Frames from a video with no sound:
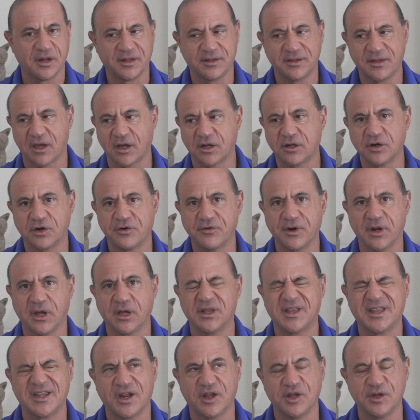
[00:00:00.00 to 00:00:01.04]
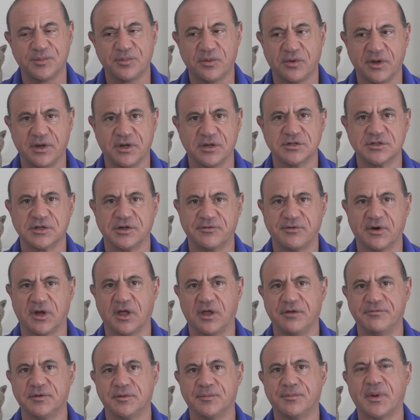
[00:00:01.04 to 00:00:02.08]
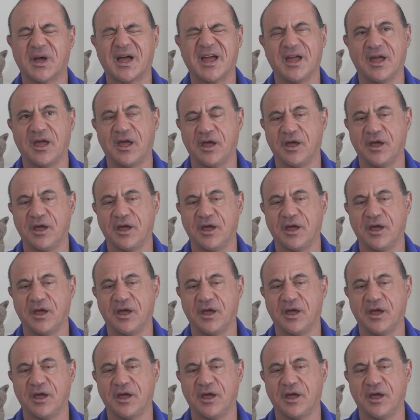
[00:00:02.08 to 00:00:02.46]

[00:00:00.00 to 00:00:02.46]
in a tech degree in today's point is irrelevant by